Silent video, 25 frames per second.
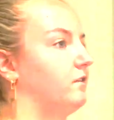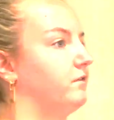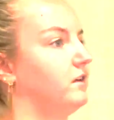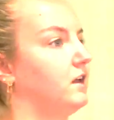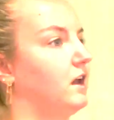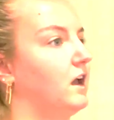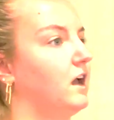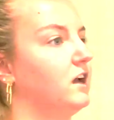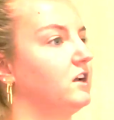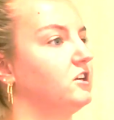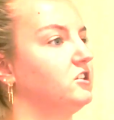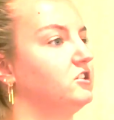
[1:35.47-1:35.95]

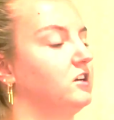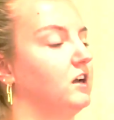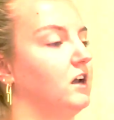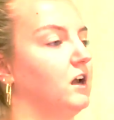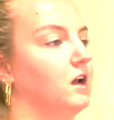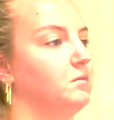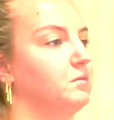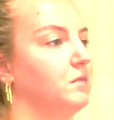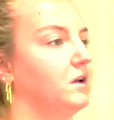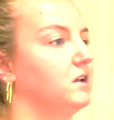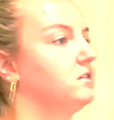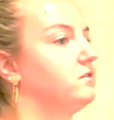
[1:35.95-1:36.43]
Cash
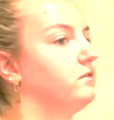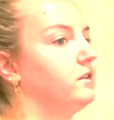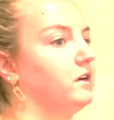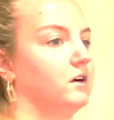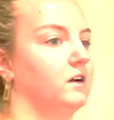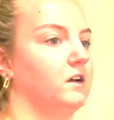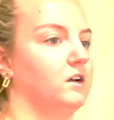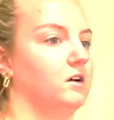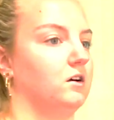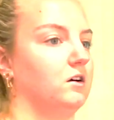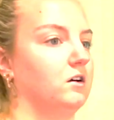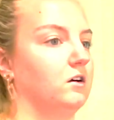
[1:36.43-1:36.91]
App, that's
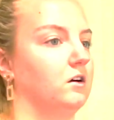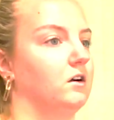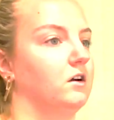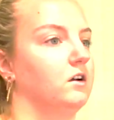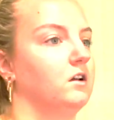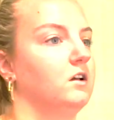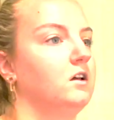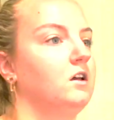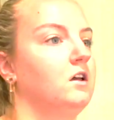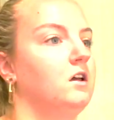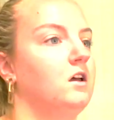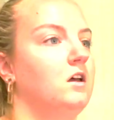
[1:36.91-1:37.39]
very
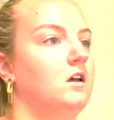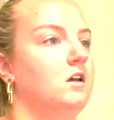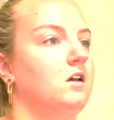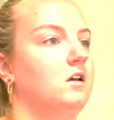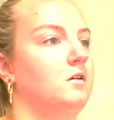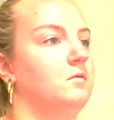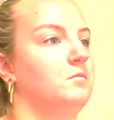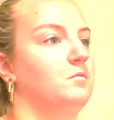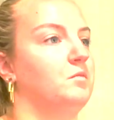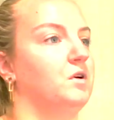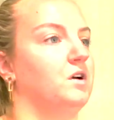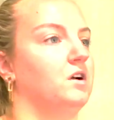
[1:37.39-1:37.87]
hard.
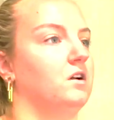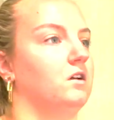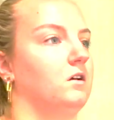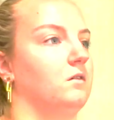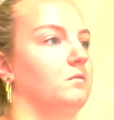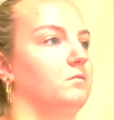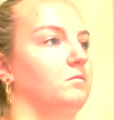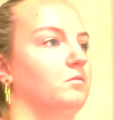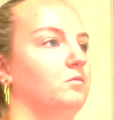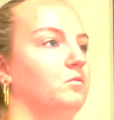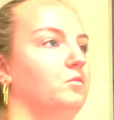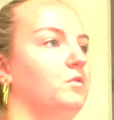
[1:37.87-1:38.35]

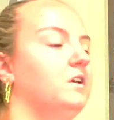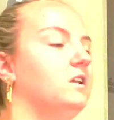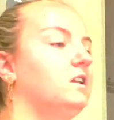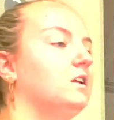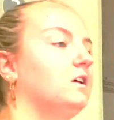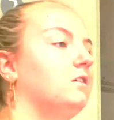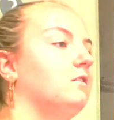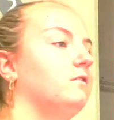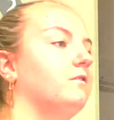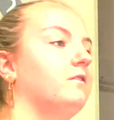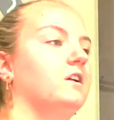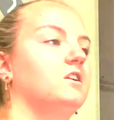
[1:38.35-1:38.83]
But we
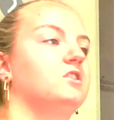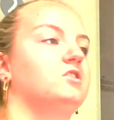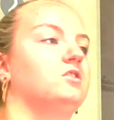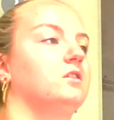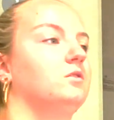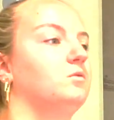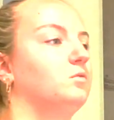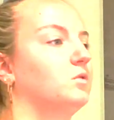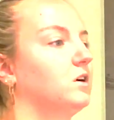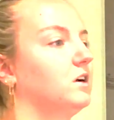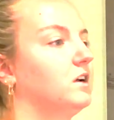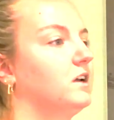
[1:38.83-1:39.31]
did eventually
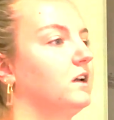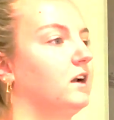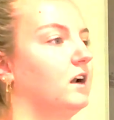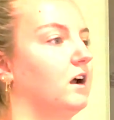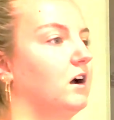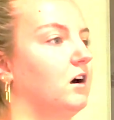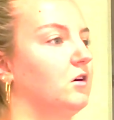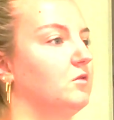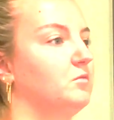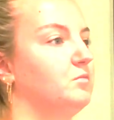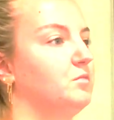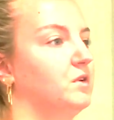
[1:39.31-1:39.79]
work it
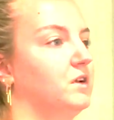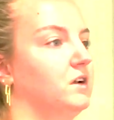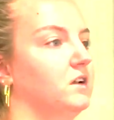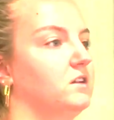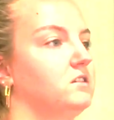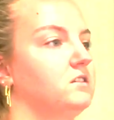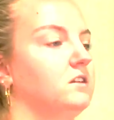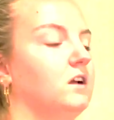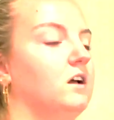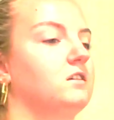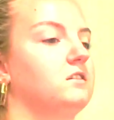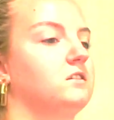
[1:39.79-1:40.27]
out, but
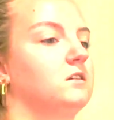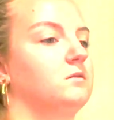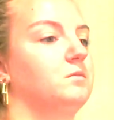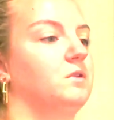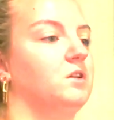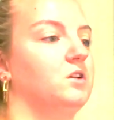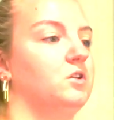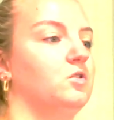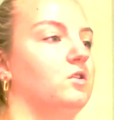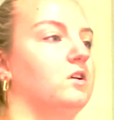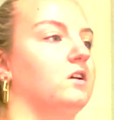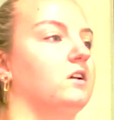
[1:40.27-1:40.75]
it's not
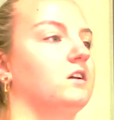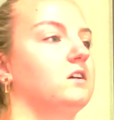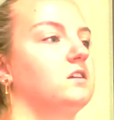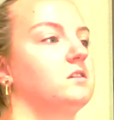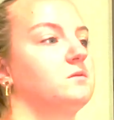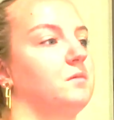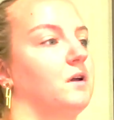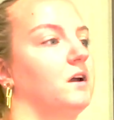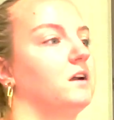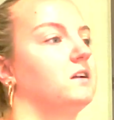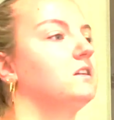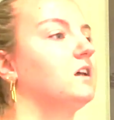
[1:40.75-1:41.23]
something you can
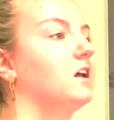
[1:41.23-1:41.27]
expect